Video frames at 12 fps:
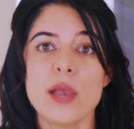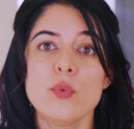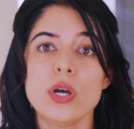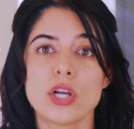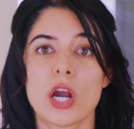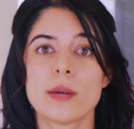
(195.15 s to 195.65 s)
I
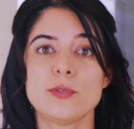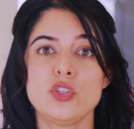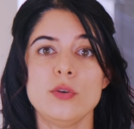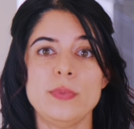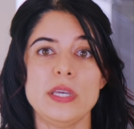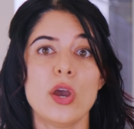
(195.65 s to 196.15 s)
want carbs
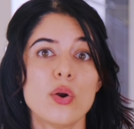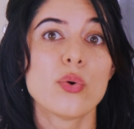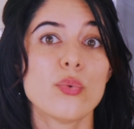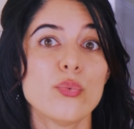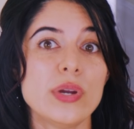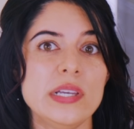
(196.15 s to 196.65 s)
to be
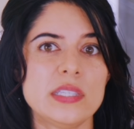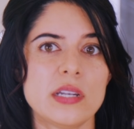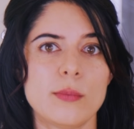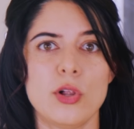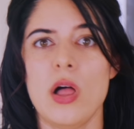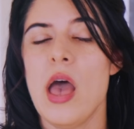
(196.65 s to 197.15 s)

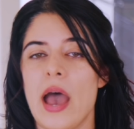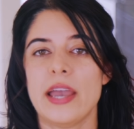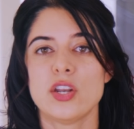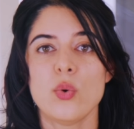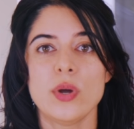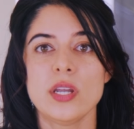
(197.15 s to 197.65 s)
reasonable.
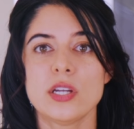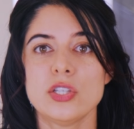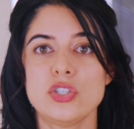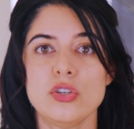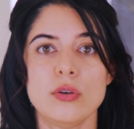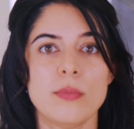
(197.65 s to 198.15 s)
I don't want to
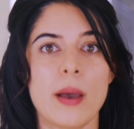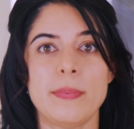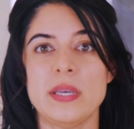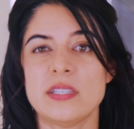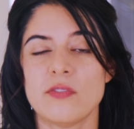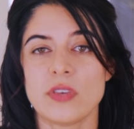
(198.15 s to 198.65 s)
consume a
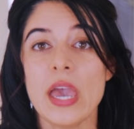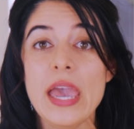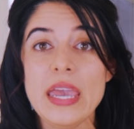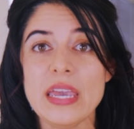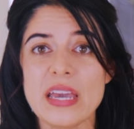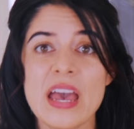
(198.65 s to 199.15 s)
piece of
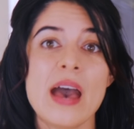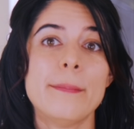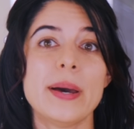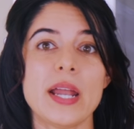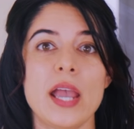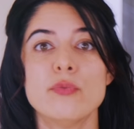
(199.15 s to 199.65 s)
cake,
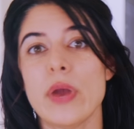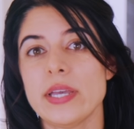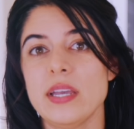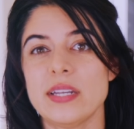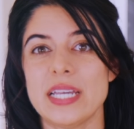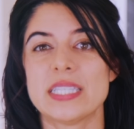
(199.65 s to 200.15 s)
but I
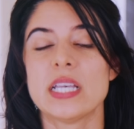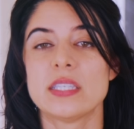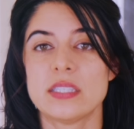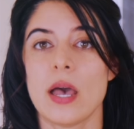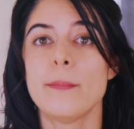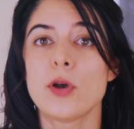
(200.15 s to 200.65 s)
recognize
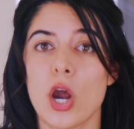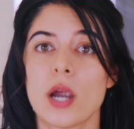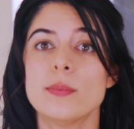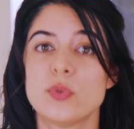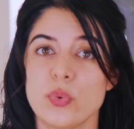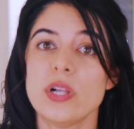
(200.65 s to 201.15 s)
that some
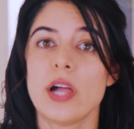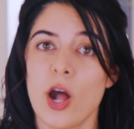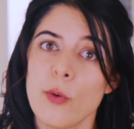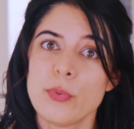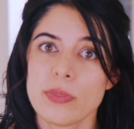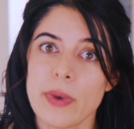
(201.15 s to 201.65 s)
carbs will
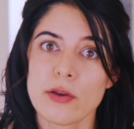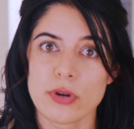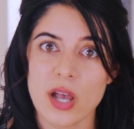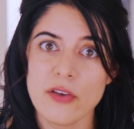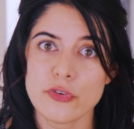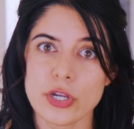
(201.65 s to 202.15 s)
help with my
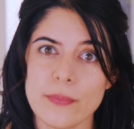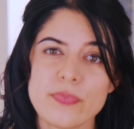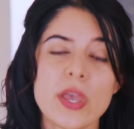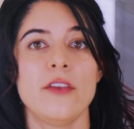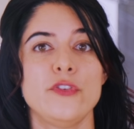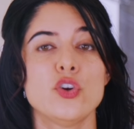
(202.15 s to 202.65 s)
recovery.
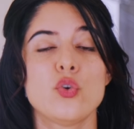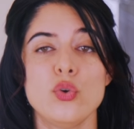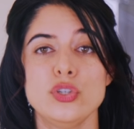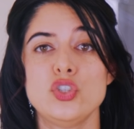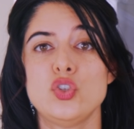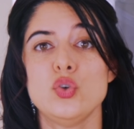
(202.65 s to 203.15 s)
If your
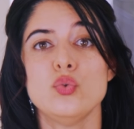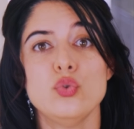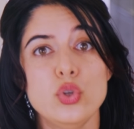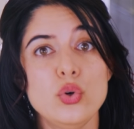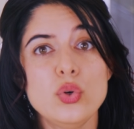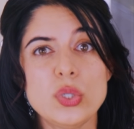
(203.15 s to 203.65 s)
goal is to
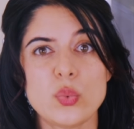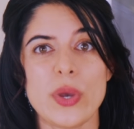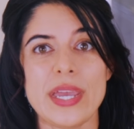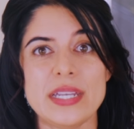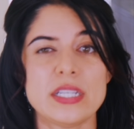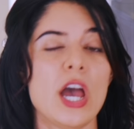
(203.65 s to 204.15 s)
lose
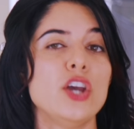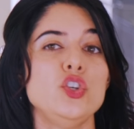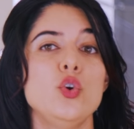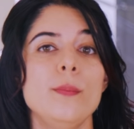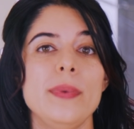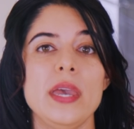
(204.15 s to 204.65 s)
weight,
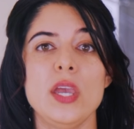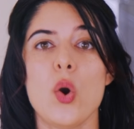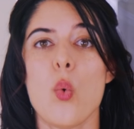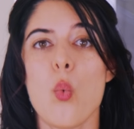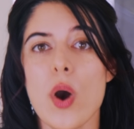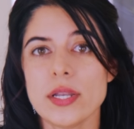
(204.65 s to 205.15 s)
you may
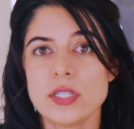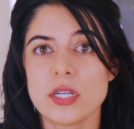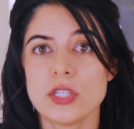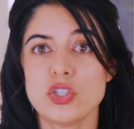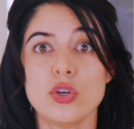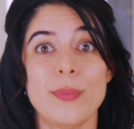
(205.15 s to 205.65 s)
want
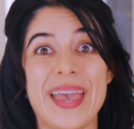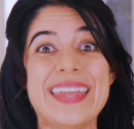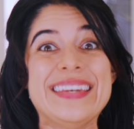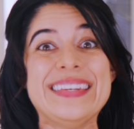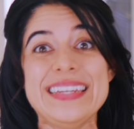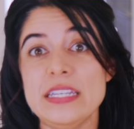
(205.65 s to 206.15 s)
to consume
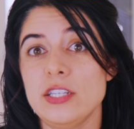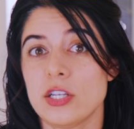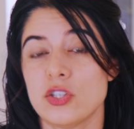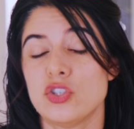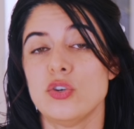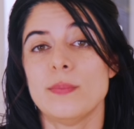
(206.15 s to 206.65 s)
and need
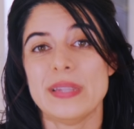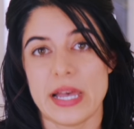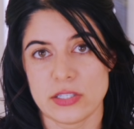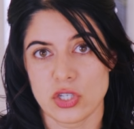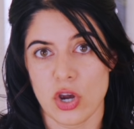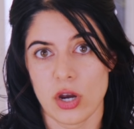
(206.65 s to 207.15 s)
to consume
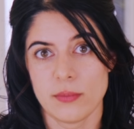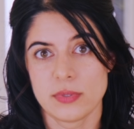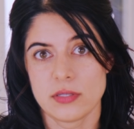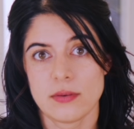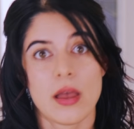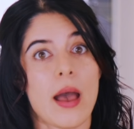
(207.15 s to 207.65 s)
less
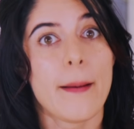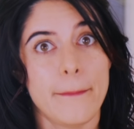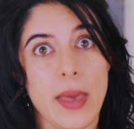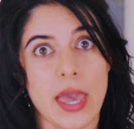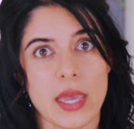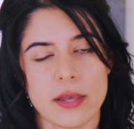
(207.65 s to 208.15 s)
carbs.
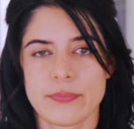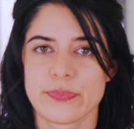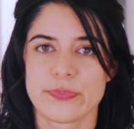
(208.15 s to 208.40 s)
May.